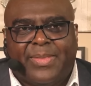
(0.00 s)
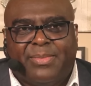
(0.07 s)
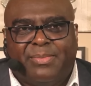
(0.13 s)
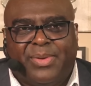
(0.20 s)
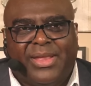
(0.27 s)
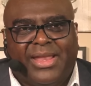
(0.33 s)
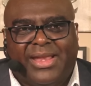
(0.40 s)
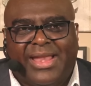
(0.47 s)

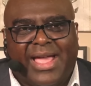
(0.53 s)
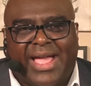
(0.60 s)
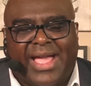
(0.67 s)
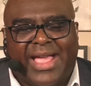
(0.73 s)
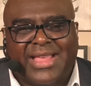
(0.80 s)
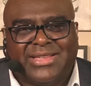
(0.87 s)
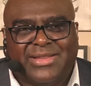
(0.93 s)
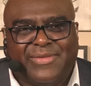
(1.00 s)
But in the
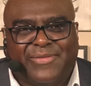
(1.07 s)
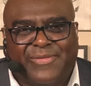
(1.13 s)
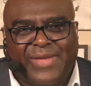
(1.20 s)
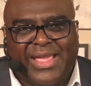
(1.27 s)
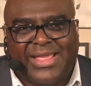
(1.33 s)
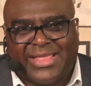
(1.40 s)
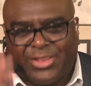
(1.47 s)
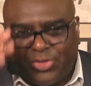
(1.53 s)
eyes of
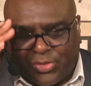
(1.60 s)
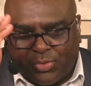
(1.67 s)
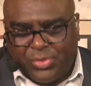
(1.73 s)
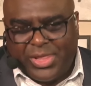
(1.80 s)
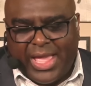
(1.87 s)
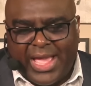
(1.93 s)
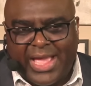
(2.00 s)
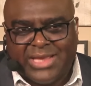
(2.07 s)
faith, through
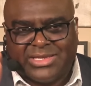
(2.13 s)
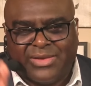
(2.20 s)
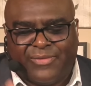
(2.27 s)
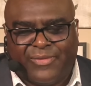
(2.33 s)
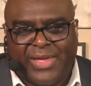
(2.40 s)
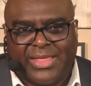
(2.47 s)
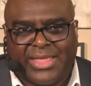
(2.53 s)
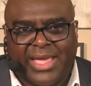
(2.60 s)
the eyes of
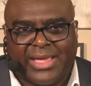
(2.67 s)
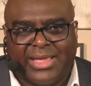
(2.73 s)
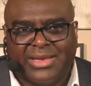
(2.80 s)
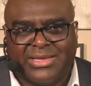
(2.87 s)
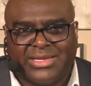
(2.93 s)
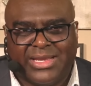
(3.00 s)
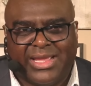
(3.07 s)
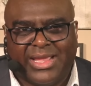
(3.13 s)
faith, I can
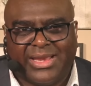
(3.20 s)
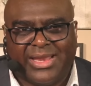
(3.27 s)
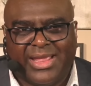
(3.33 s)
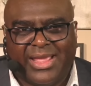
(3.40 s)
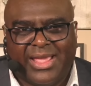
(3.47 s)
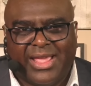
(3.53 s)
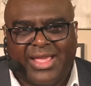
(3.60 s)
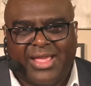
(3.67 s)
see it.
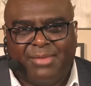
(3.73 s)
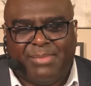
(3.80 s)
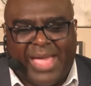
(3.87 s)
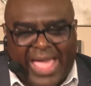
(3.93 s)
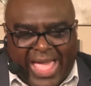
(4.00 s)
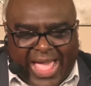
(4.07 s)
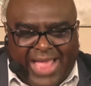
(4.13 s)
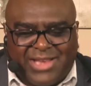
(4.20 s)
My
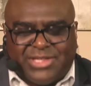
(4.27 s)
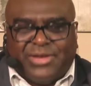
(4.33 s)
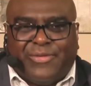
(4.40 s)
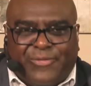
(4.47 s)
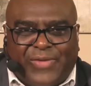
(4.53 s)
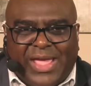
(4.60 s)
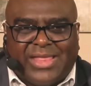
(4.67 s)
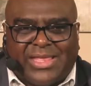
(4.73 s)
hands of
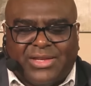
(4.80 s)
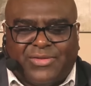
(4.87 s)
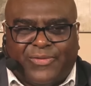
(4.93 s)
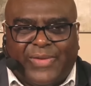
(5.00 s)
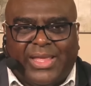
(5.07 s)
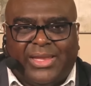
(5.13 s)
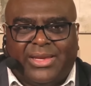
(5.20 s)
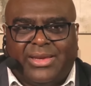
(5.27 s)
faith is
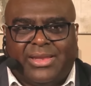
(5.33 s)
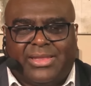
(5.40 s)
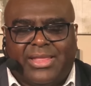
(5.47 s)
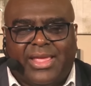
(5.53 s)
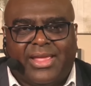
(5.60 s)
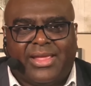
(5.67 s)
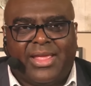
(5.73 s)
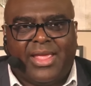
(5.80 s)
feeling the
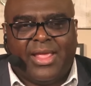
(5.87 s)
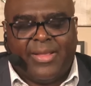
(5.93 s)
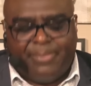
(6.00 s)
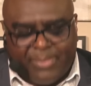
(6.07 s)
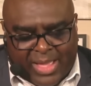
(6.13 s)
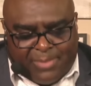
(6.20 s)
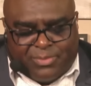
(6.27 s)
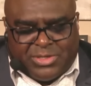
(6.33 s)
thing.
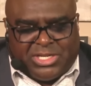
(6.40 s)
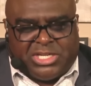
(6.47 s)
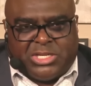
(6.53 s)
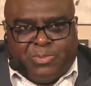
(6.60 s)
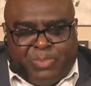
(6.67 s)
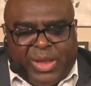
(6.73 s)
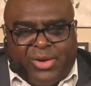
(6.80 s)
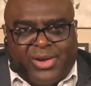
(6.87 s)
My
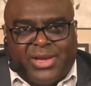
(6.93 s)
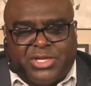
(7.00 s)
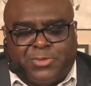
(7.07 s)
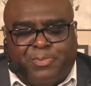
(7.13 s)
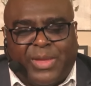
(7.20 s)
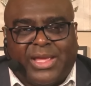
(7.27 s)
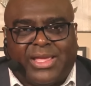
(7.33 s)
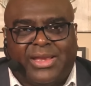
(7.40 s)
spirit is
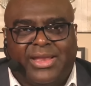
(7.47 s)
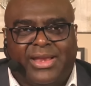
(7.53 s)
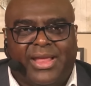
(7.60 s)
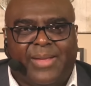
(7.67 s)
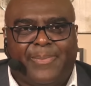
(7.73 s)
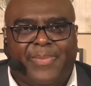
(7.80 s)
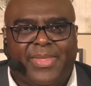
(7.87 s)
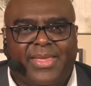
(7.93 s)
picking it
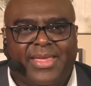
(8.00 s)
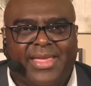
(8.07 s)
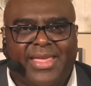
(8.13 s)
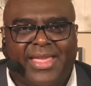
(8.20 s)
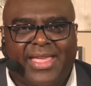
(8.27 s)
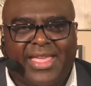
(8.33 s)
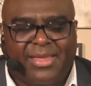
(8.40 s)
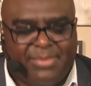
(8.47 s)
up.
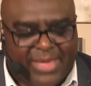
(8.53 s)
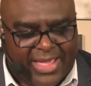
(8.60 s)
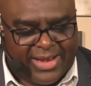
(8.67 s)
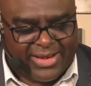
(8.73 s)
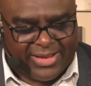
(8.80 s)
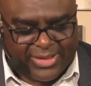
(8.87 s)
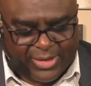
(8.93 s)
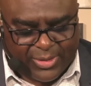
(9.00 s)

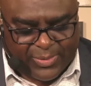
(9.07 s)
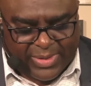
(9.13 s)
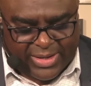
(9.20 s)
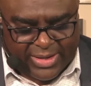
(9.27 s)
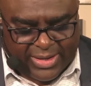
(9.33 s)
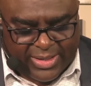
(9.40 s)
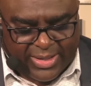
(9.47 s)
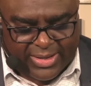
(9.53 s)
Amen. Glory
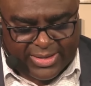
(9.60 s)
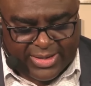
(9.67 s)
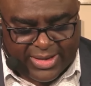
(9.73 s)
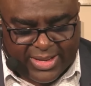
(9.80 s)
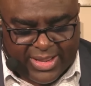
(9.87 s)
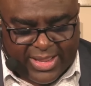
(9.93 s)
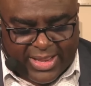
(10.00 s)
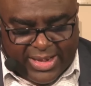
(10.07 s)
to God.
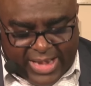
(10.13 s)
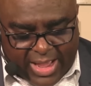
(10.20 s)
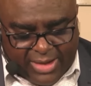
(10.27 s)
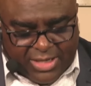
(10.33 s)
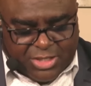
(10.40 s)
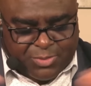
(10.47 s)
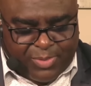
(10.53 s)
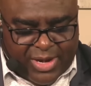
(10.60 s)
Now
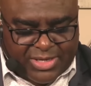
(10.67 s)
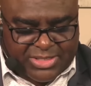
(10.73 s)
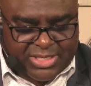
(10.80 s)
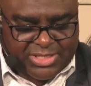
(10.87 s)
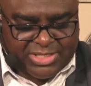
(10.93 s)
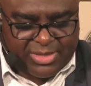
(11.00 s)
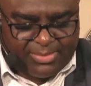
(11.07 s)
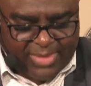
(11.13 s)
this brings
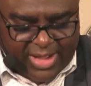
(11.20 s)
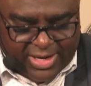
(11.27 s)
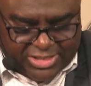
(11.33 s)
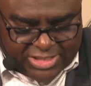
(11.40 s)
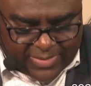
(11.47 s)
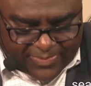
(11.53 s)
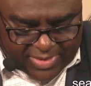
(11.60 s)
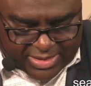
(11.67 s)
us to Mark
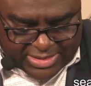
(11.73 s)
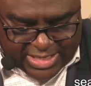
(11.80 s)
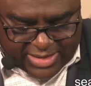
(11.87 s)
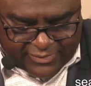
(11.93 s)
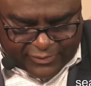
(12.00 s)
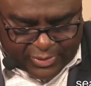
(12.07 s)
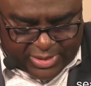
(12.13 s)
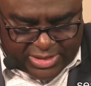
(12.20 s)
chapter
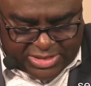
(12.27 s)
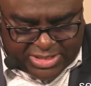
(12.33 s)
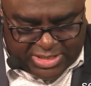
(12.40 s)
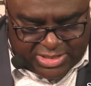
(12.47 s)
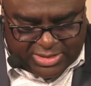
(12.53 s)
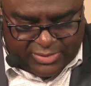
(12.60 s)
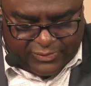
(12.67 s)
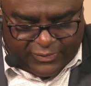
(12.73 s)
ten,
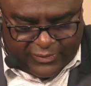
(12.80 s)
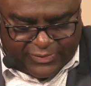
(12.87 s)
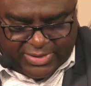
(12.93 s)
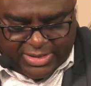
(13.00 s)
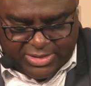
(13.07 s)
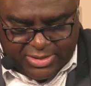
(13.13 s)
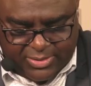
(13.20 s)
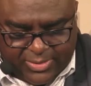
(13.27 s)
forty-six through
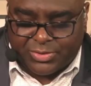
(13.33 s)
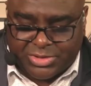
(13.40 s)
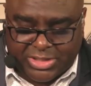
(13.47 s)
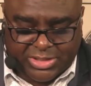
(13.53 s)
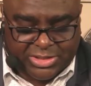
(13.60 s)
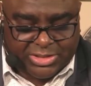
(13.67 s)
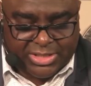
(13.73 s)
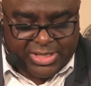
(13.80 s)
fifty-two.
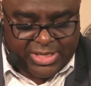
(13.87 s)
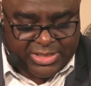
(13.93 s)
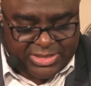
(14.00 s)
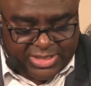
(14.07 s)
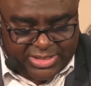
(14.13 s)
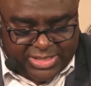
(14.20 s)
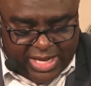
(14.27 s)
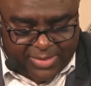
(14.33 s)
Jesus and his
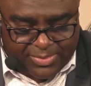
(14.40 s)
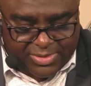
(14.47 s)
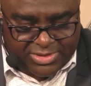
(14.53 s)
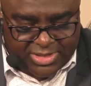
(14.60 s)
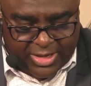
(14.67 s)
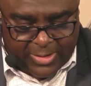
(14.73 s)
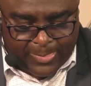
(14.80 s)
disciples.